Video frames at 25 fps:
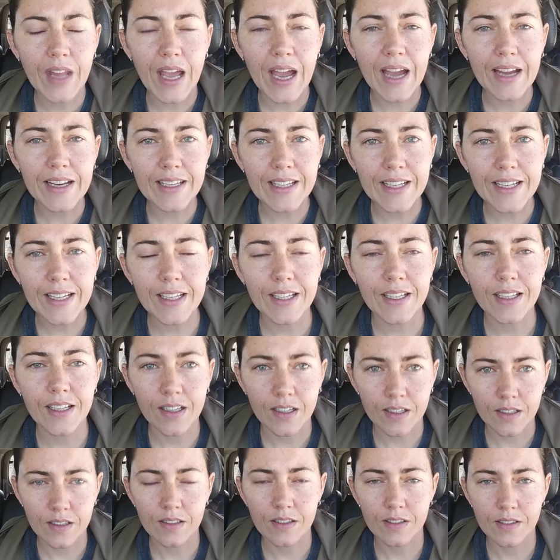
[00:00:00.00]
I need
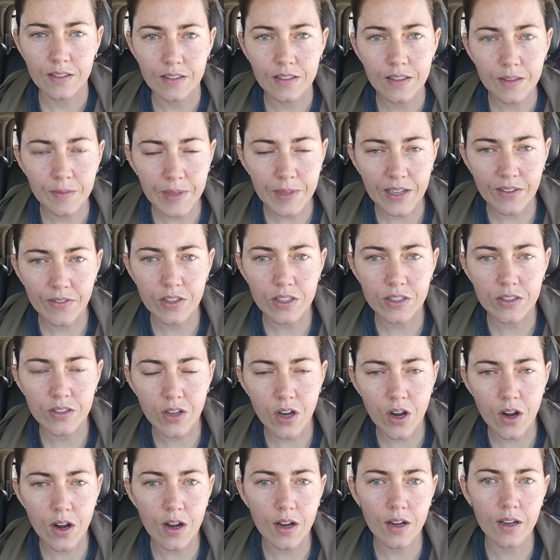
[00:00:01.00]
to be able to
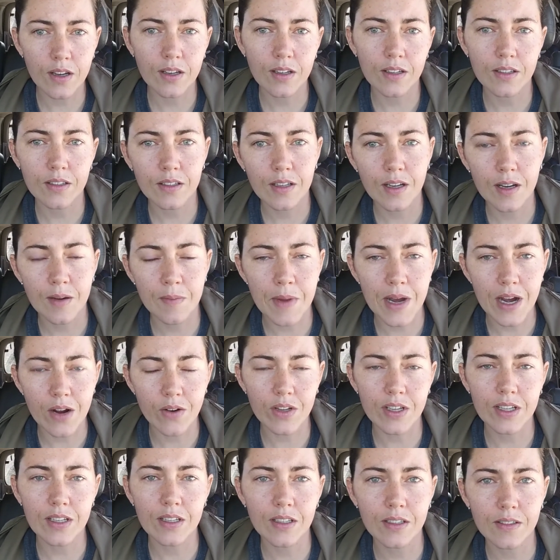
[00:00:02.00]
talk about
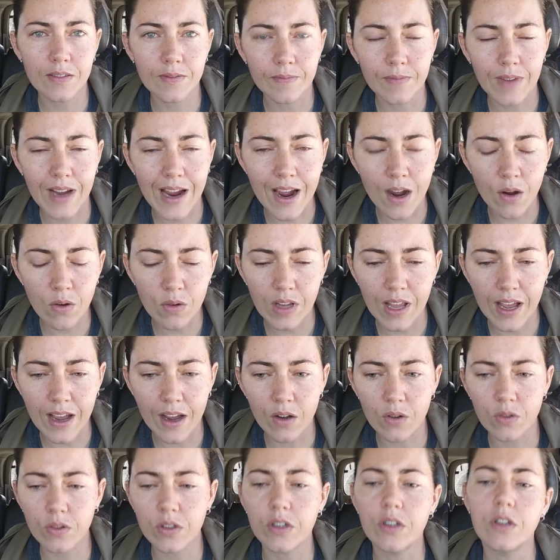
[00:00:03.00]
it out
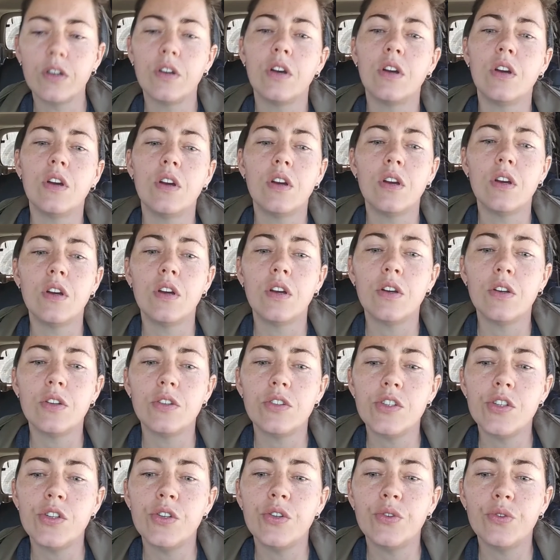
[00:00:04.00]
loud
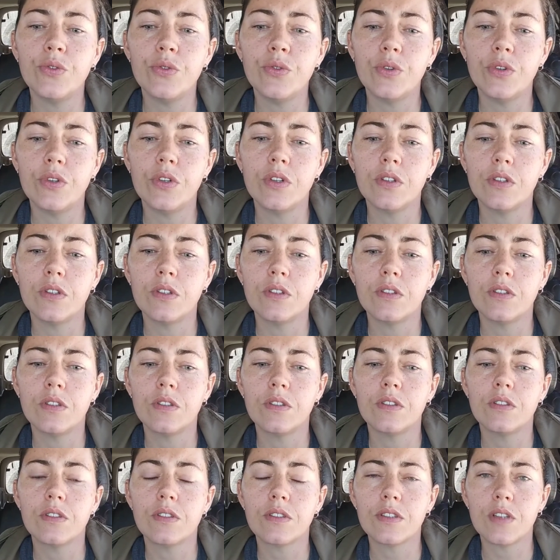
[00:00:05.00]
to
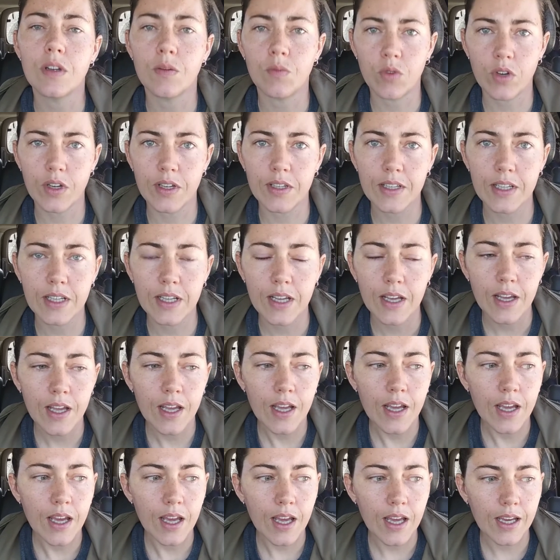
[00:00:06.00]
someone.
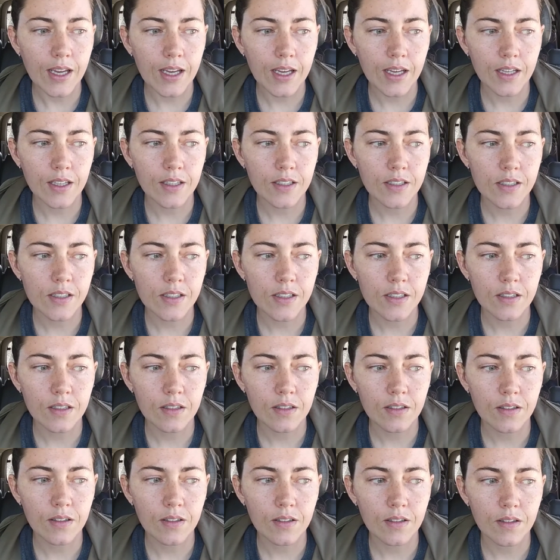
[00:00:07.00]
And
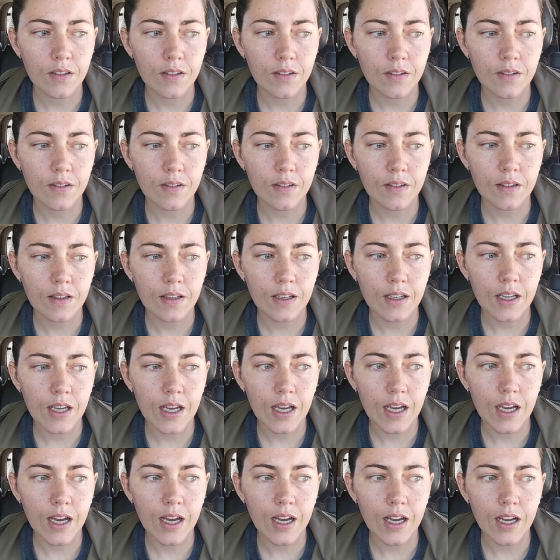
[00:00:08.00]

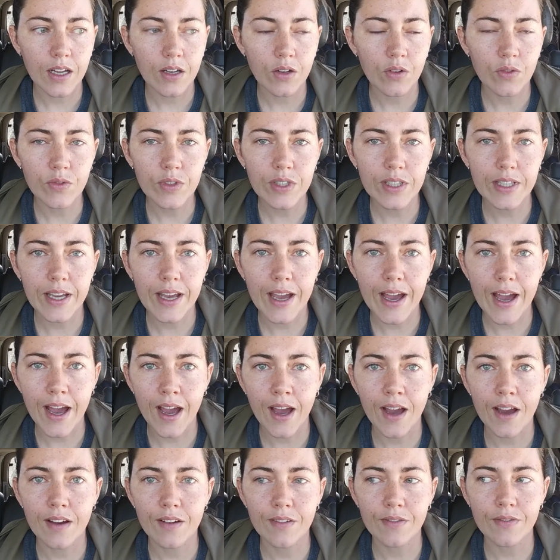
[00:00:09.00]
I don't really
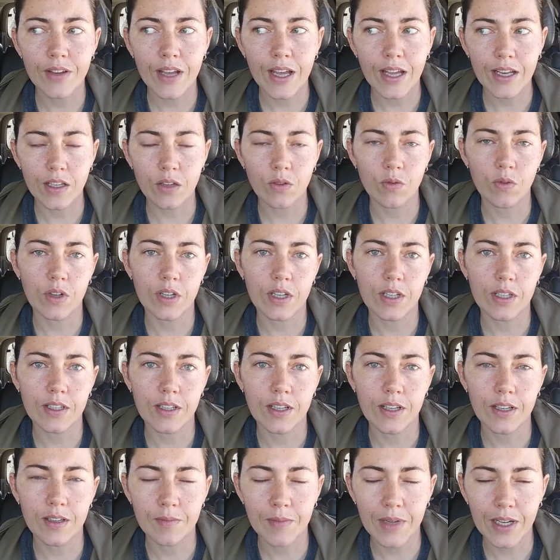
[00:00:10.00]
have anyone
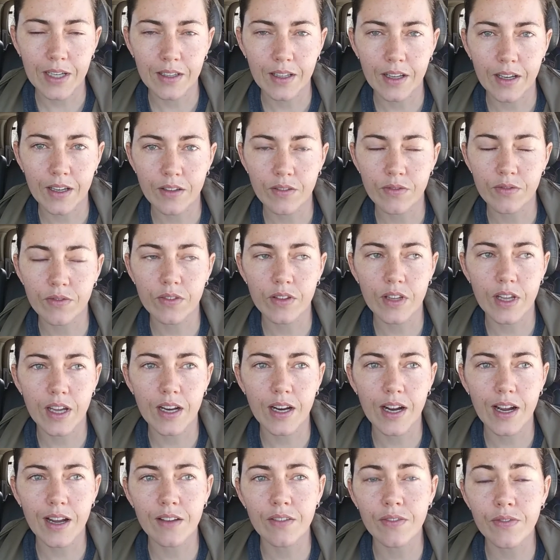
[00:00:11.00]
in my life that
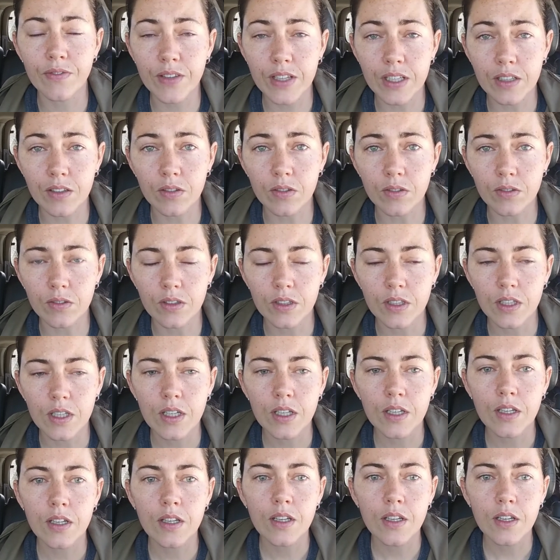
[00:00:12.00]
I feel
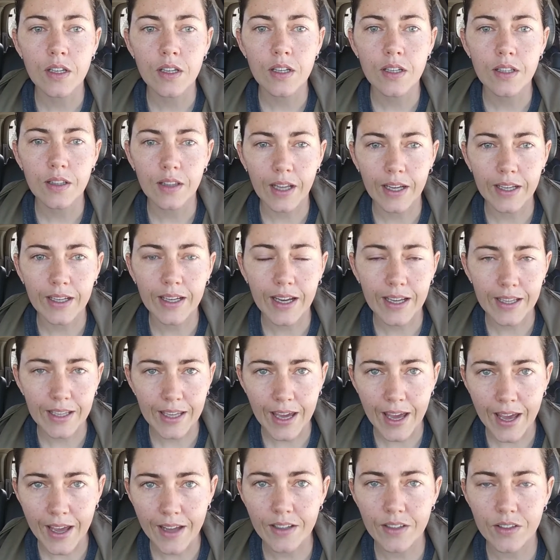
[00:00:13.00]
like I
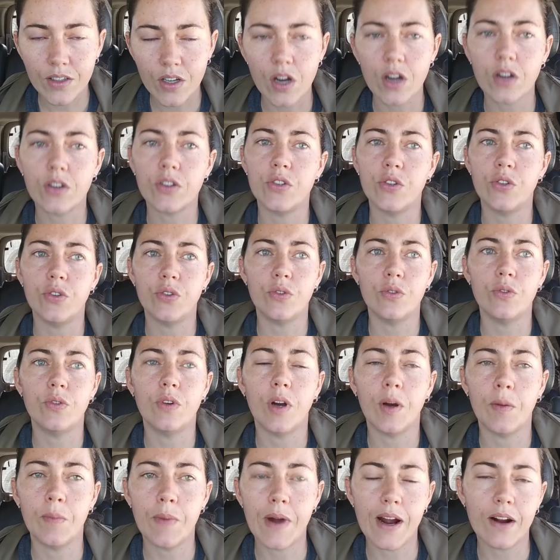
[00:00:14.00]
can talk to
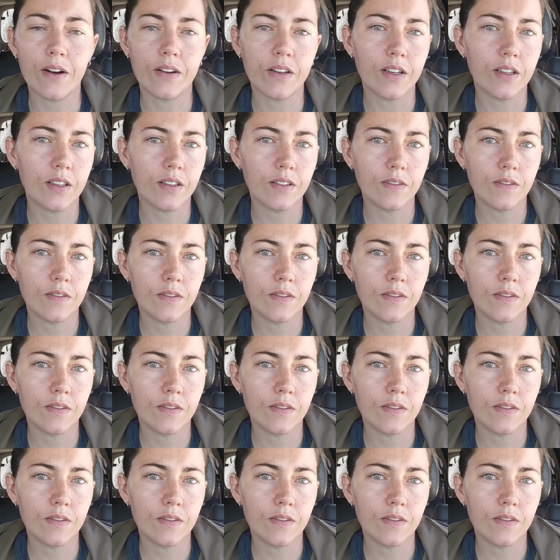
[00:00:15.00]
about it,